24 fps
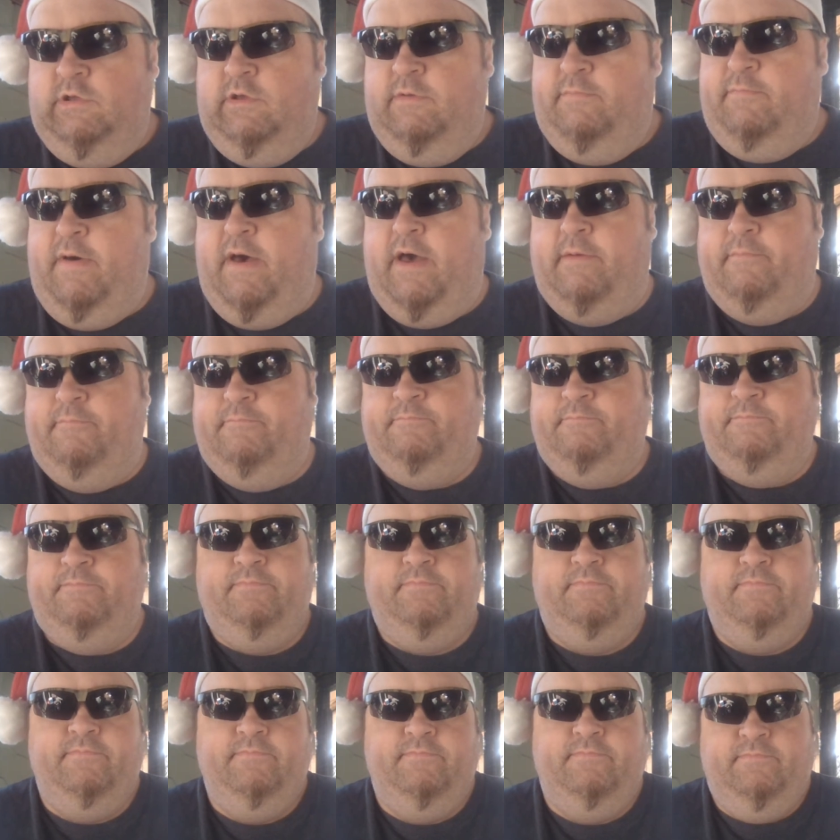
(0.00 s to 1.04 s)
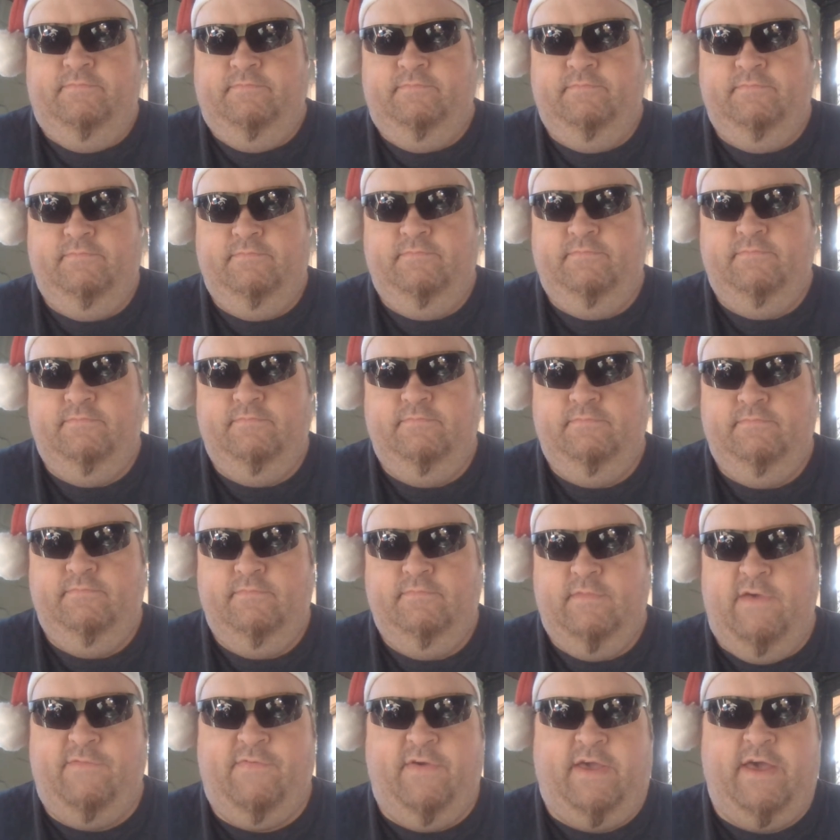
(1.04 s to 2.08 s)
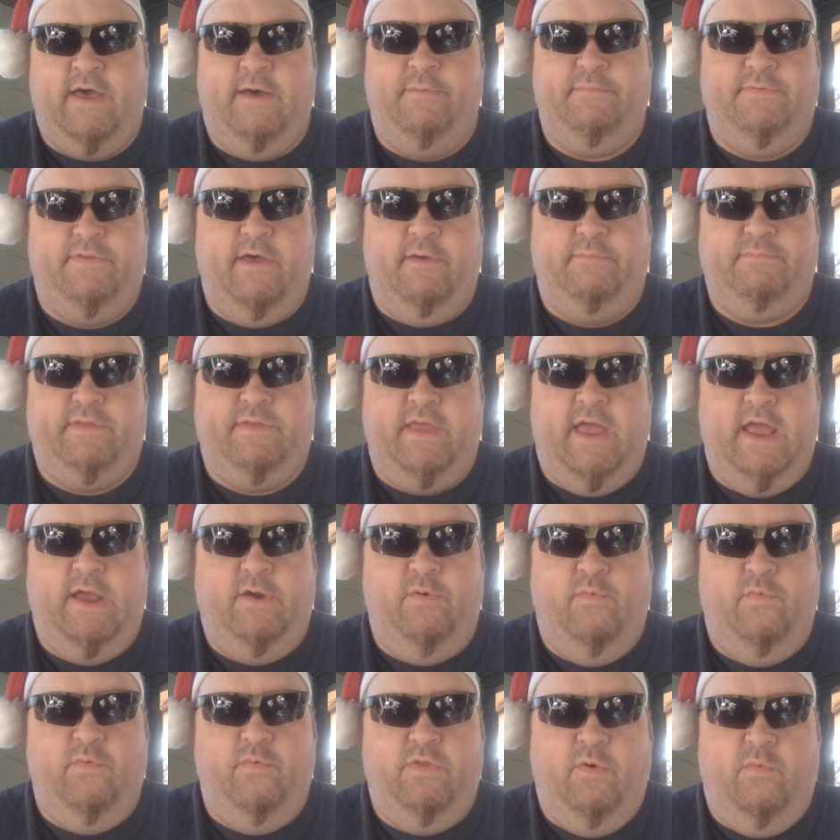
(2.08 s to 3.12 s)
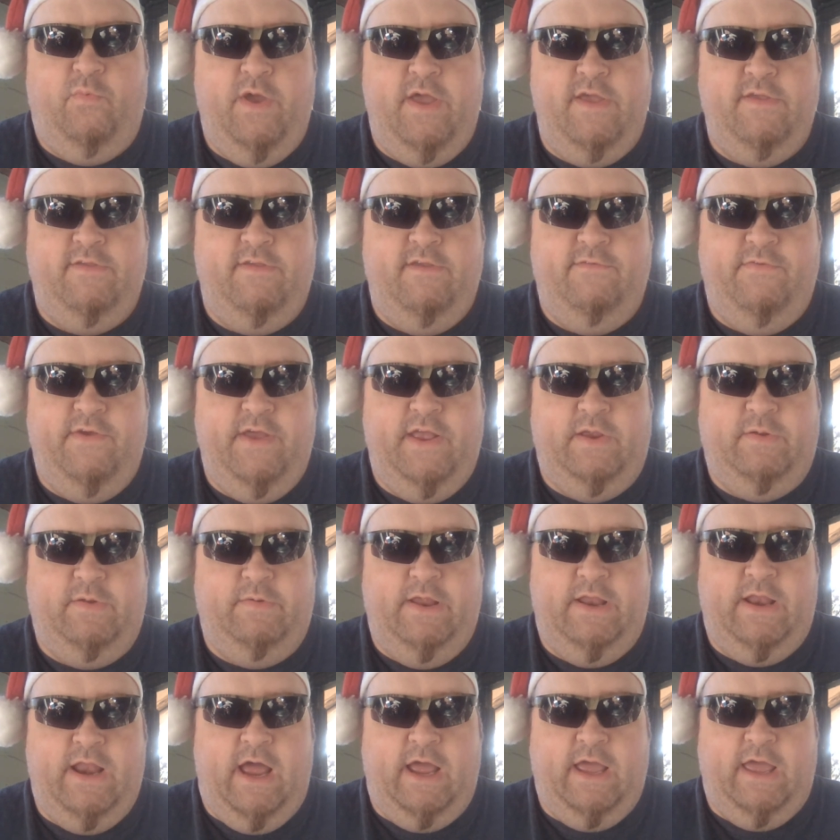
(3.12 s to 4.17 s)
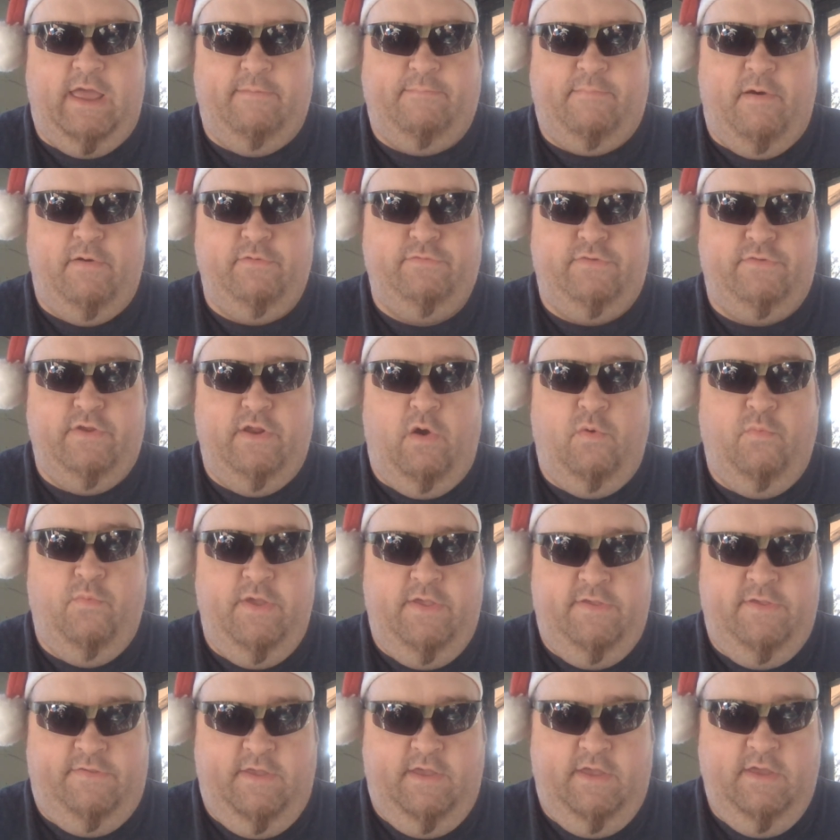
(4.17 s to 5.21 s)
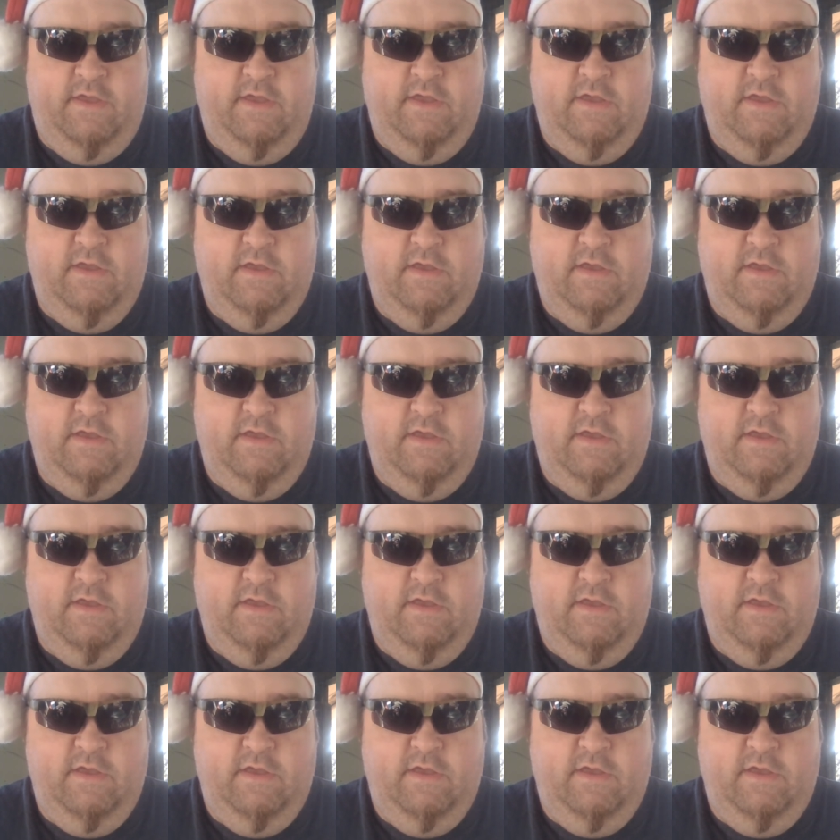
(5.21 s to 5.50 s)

But if it comes up saying the Wednesday video did not get posted on Wednesday,